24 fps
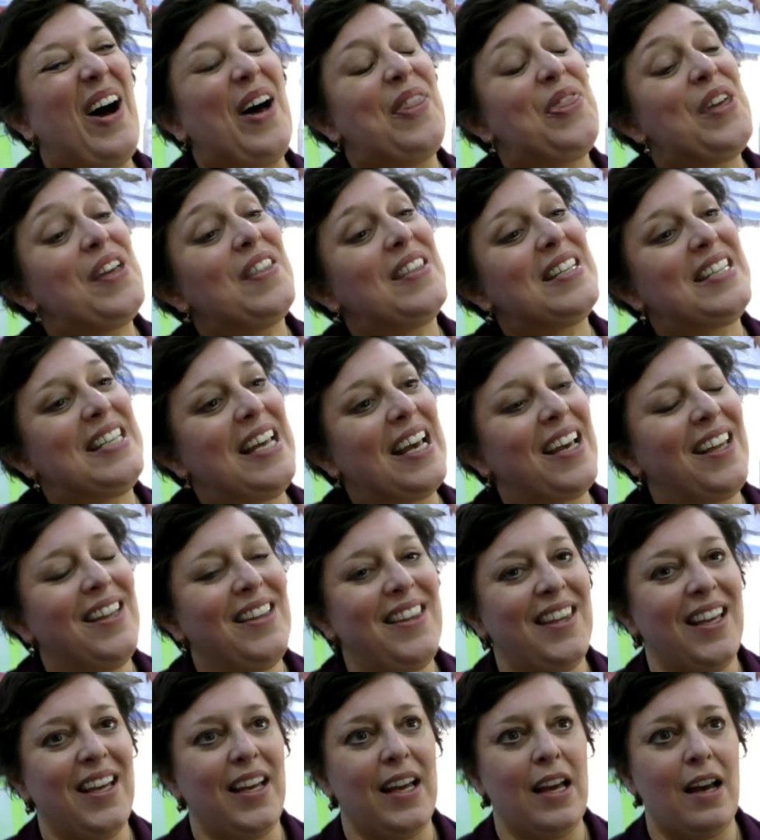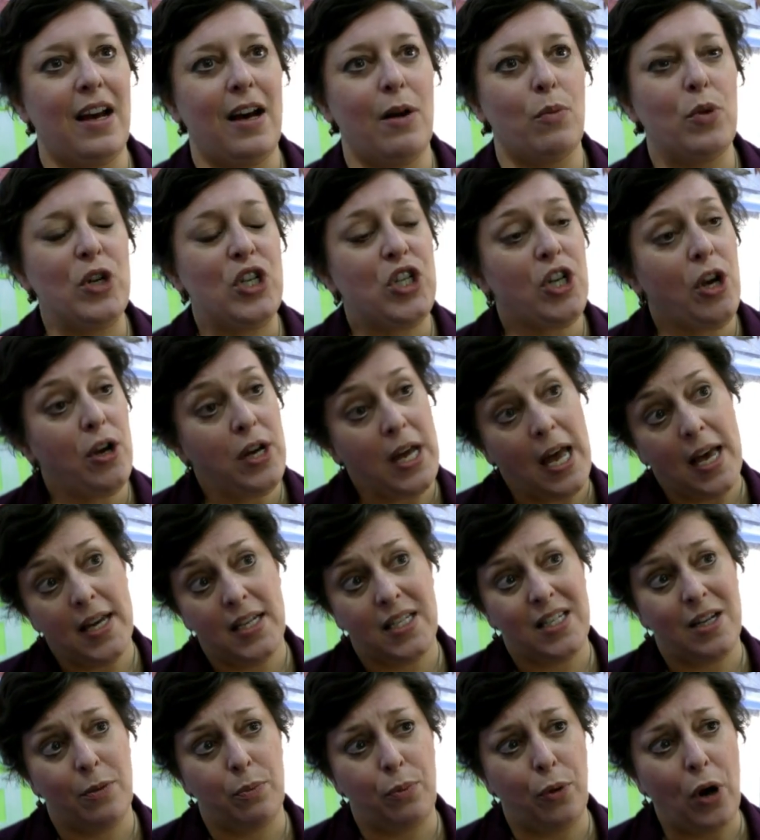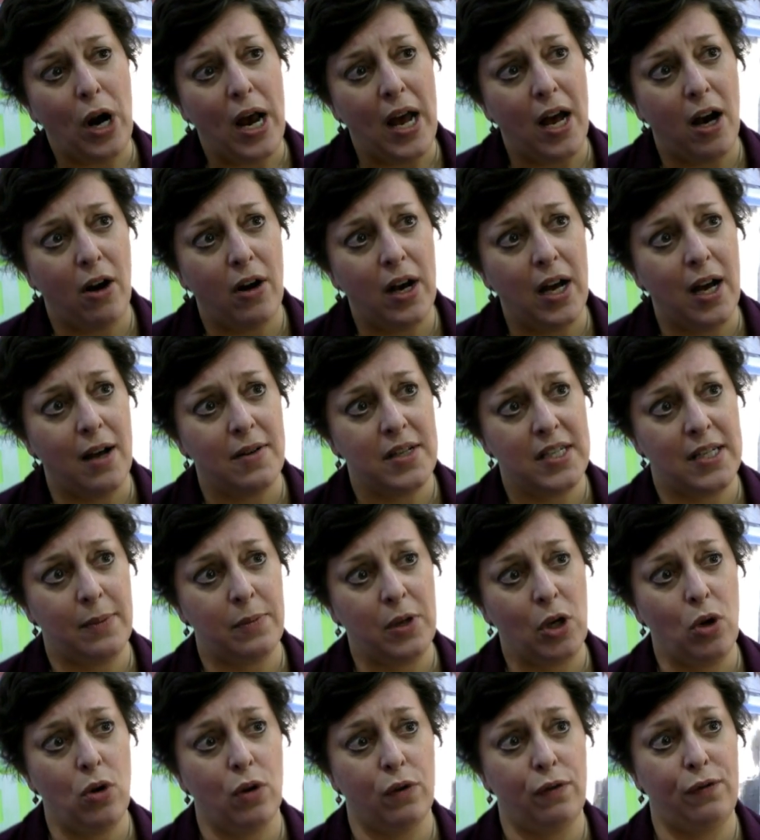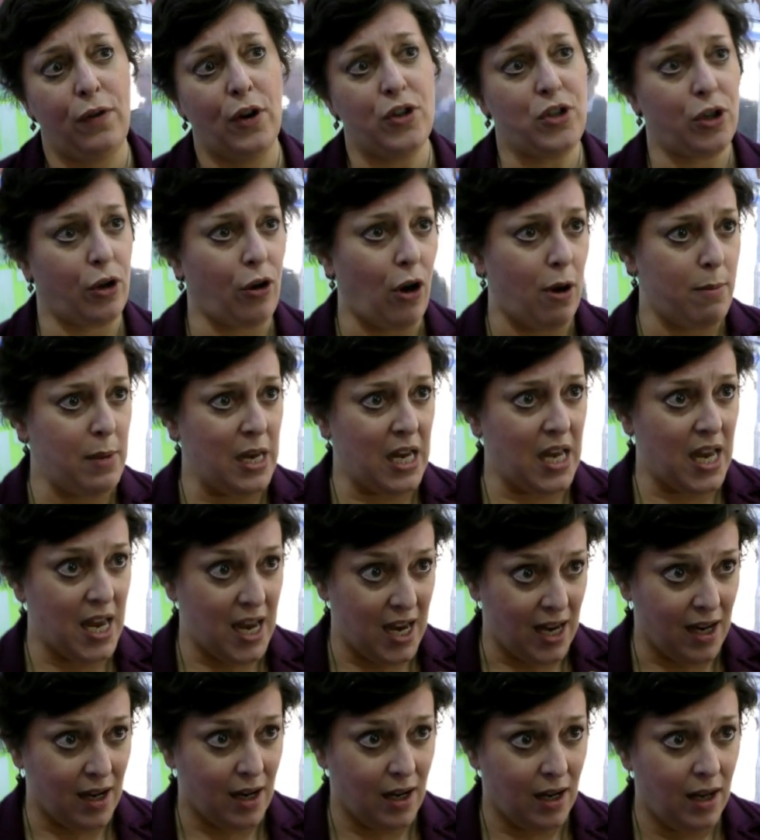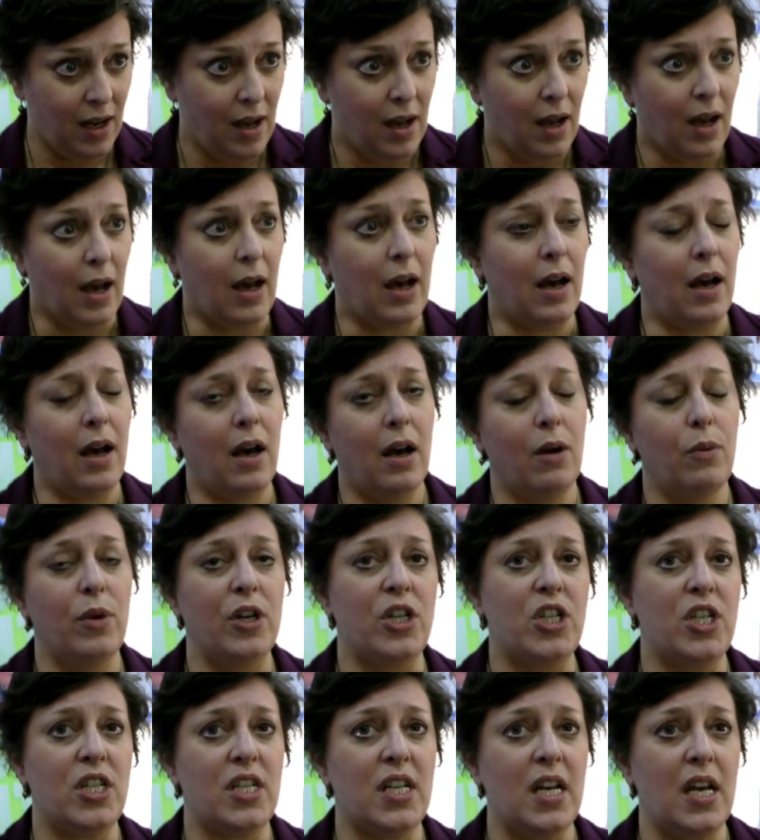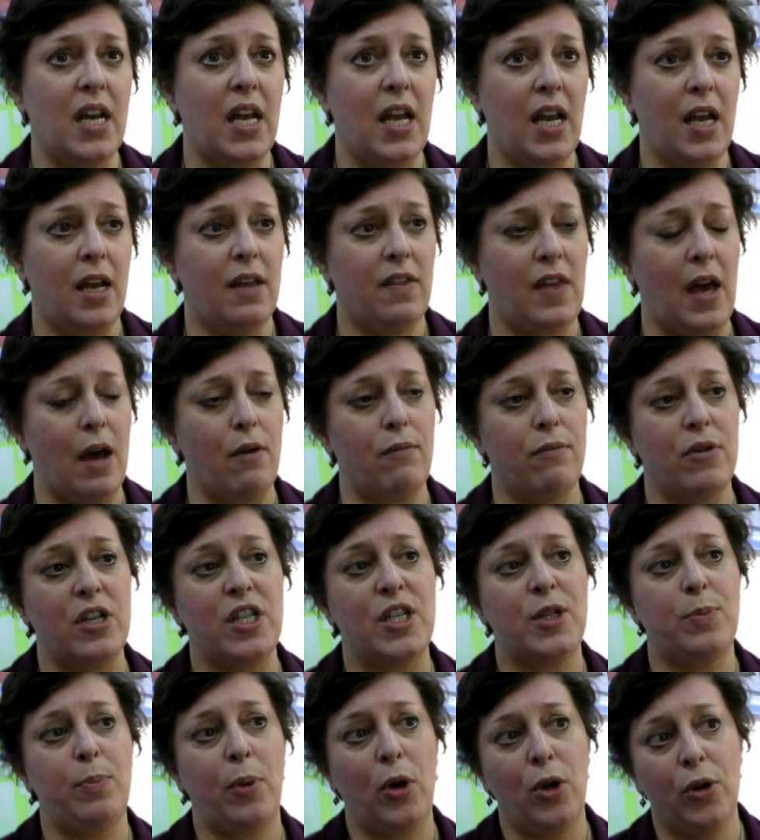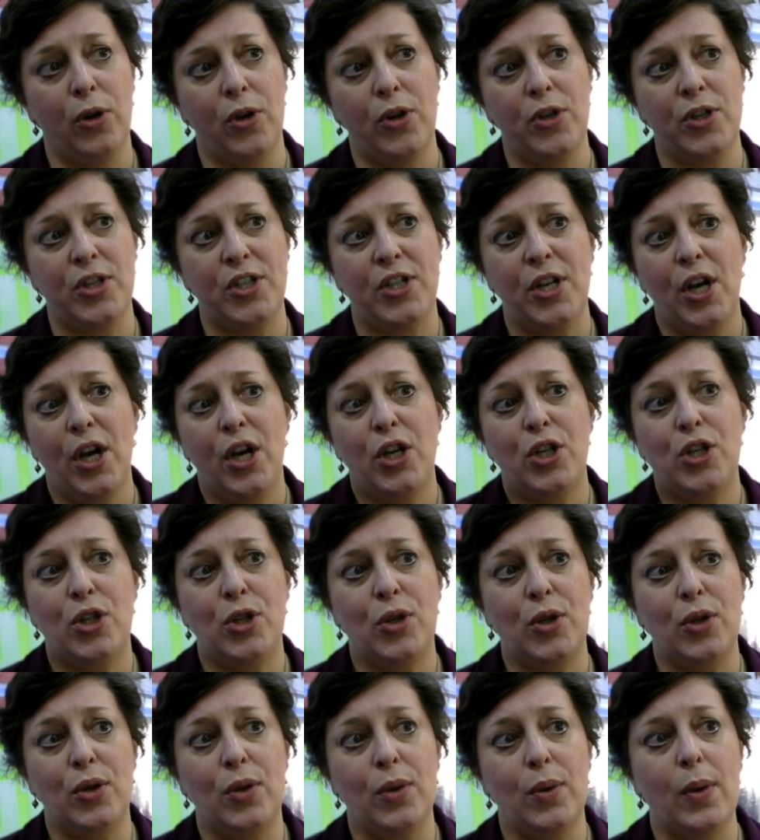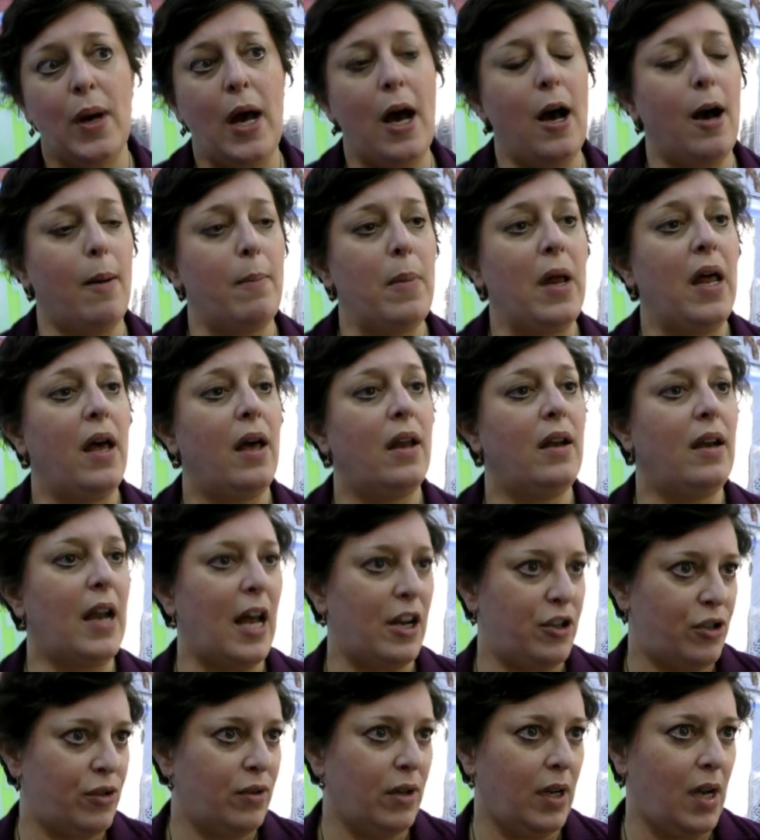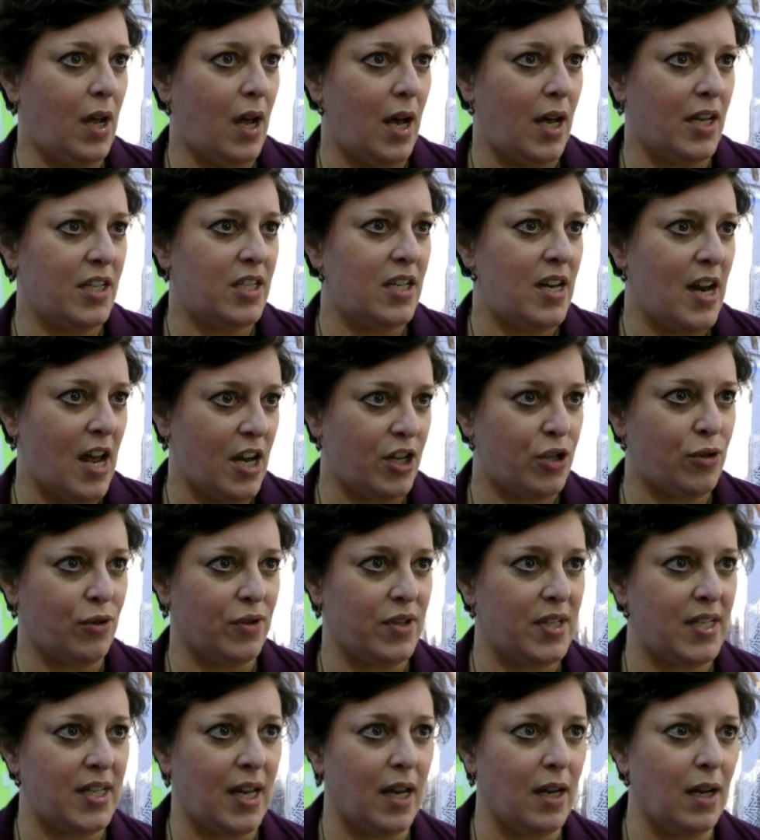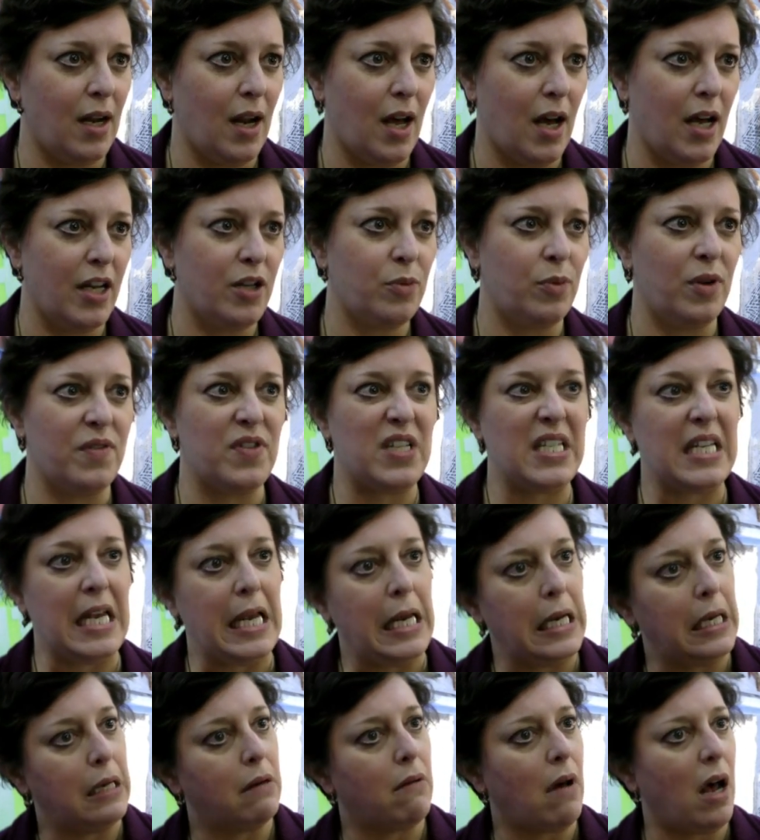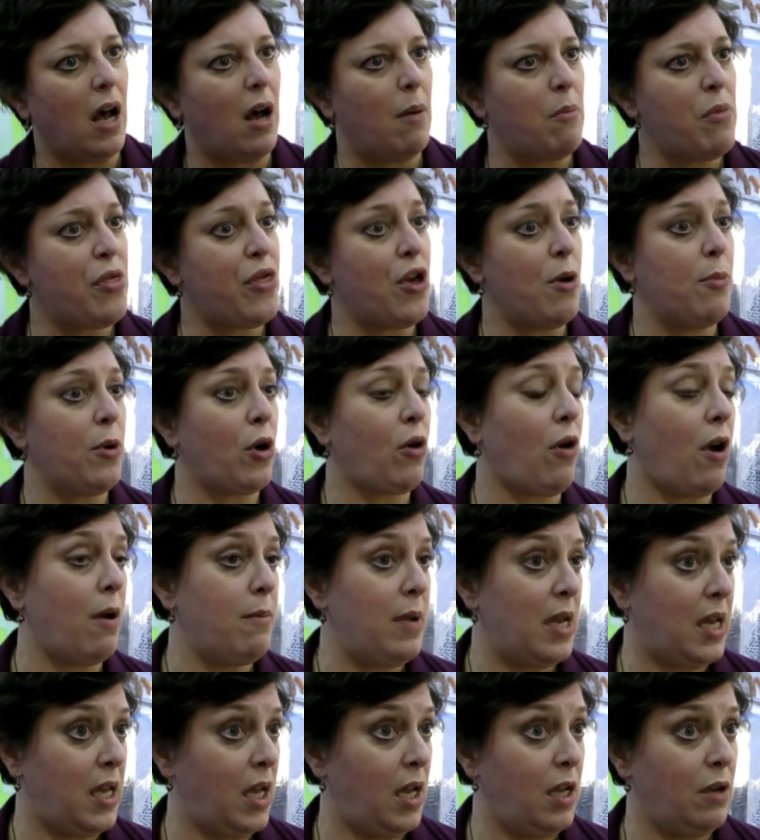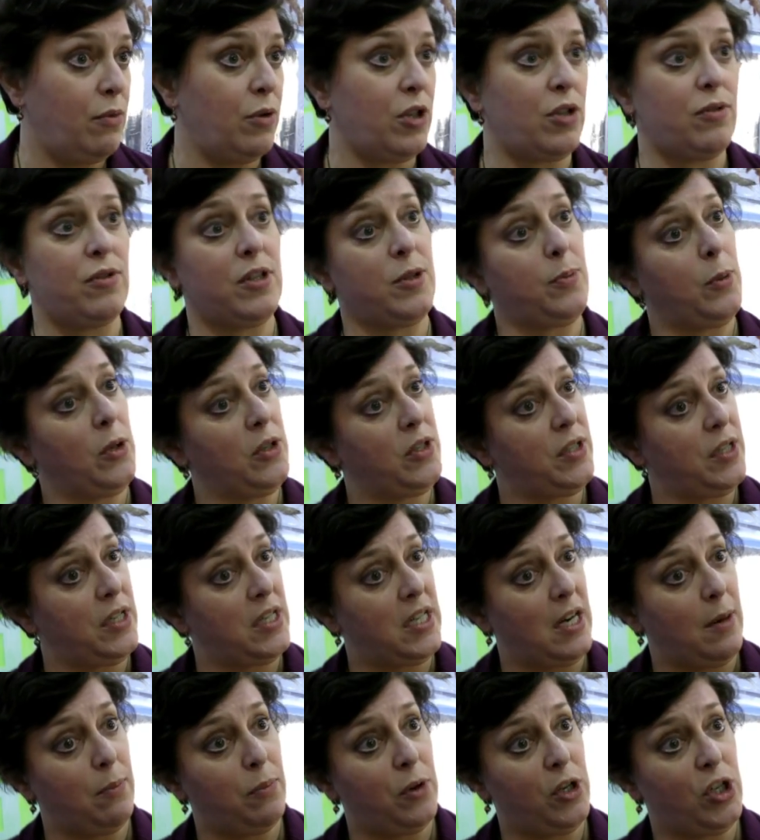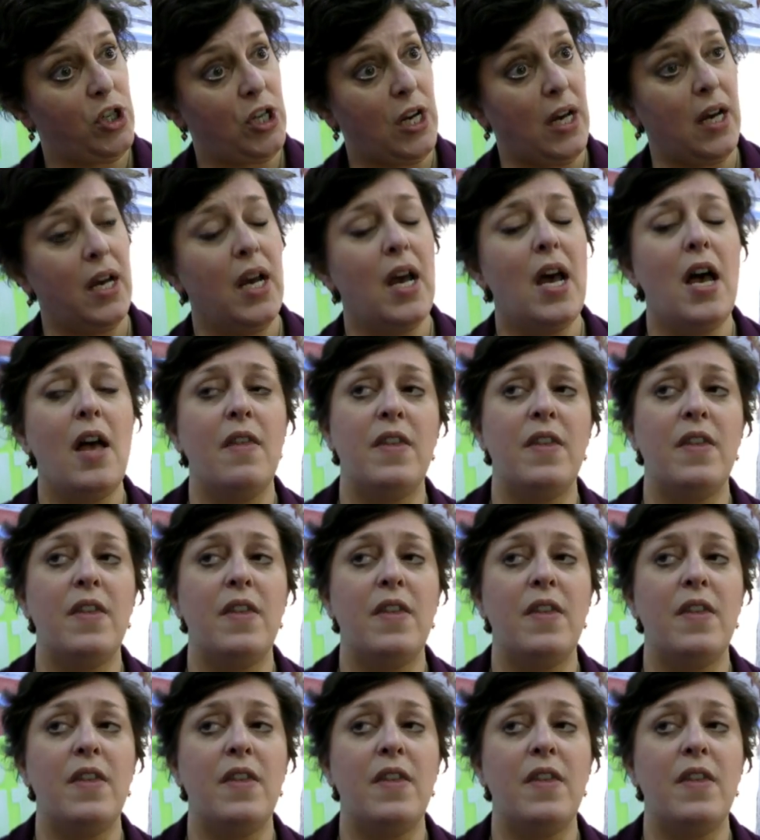I think the second thing, we showcased at Brow something called photochromic ink, which is an ink that responds to natural light, natural sunlight. We've seen thermochromic ink, which responds to temperature.